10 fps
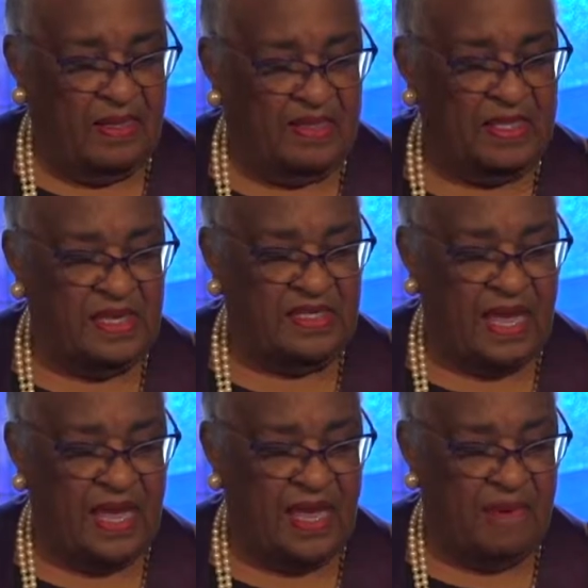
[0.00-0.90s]
Since
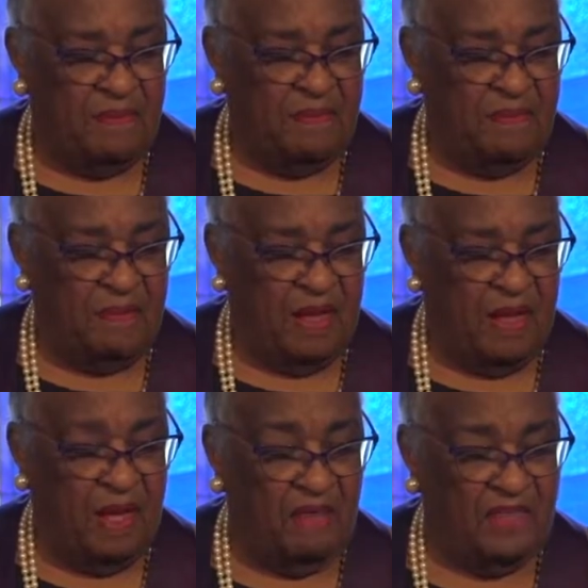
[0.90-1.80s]
I am
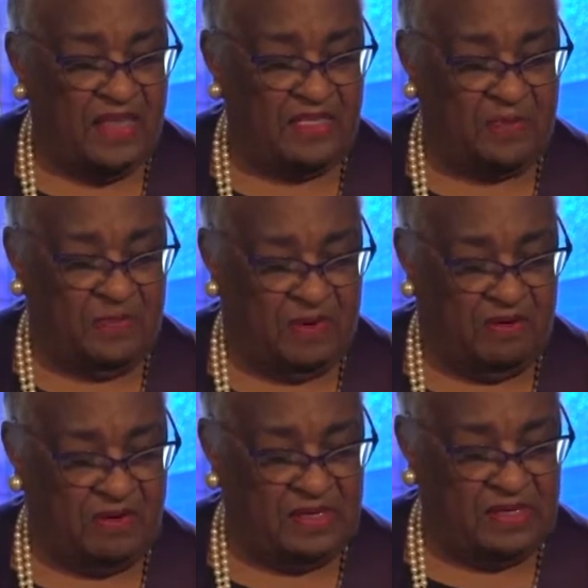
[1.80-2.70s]
of that
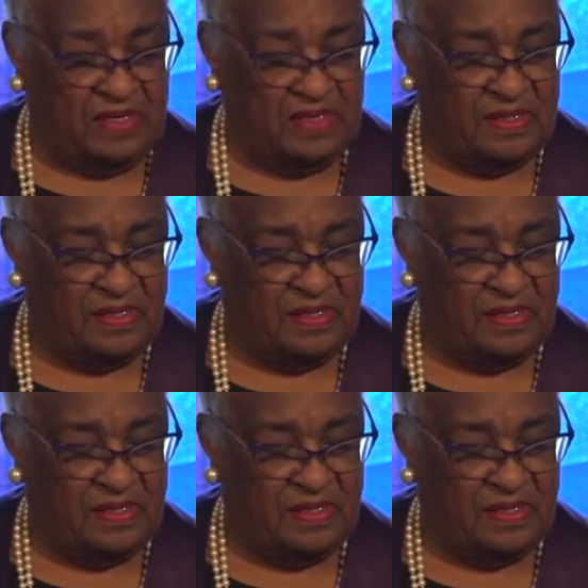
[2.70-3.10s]
spirit,